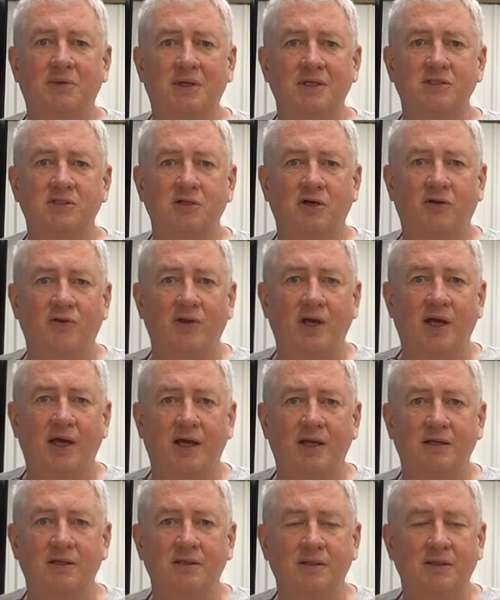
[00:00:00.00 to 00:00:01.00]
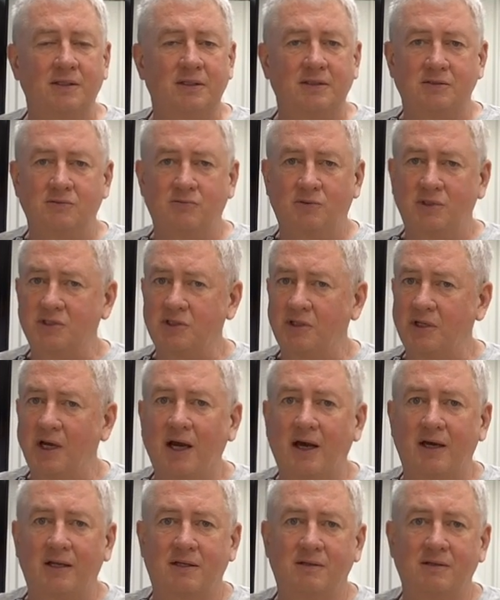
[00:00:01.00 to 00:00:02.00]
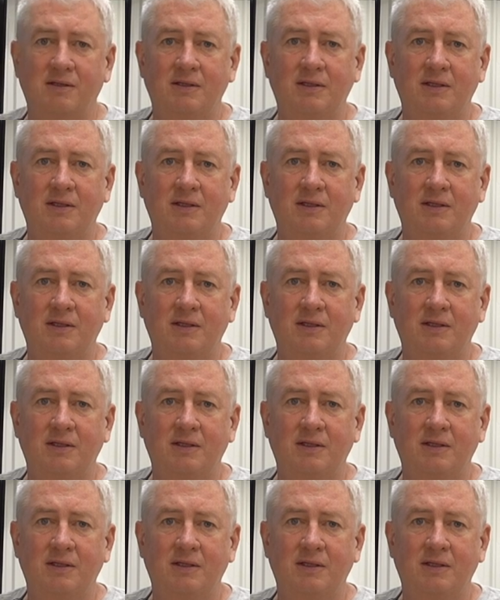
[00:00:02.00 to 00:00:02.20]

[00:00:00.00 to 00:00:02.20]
based on that. It's what you got.